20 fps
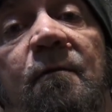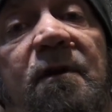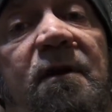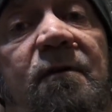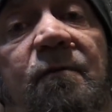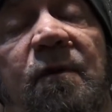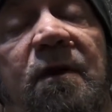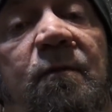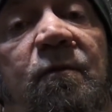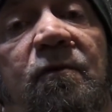I
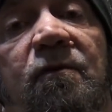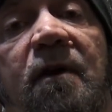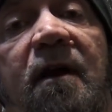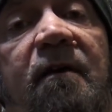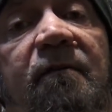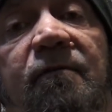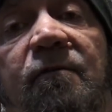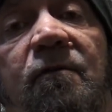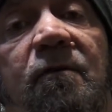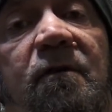mean, people
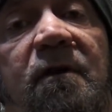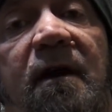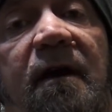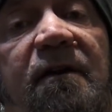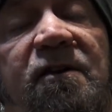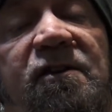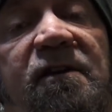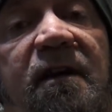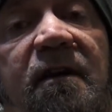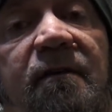have really
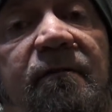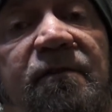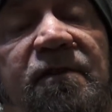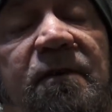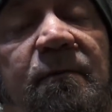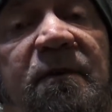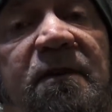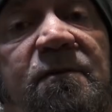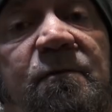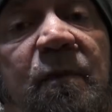actually have
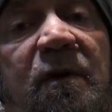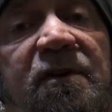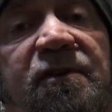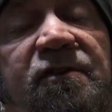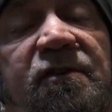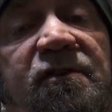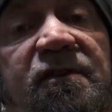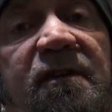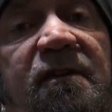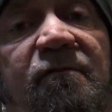some of these
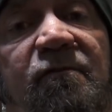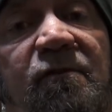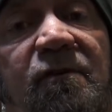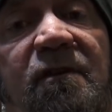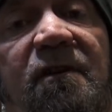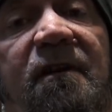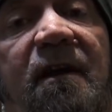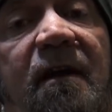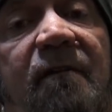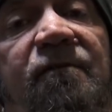busters, they
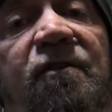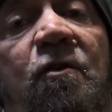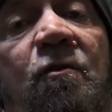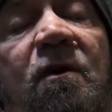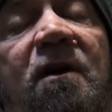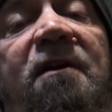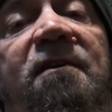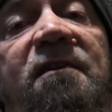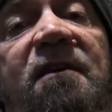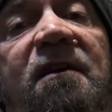really have
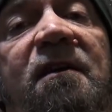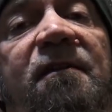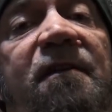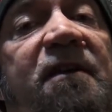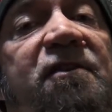no idea.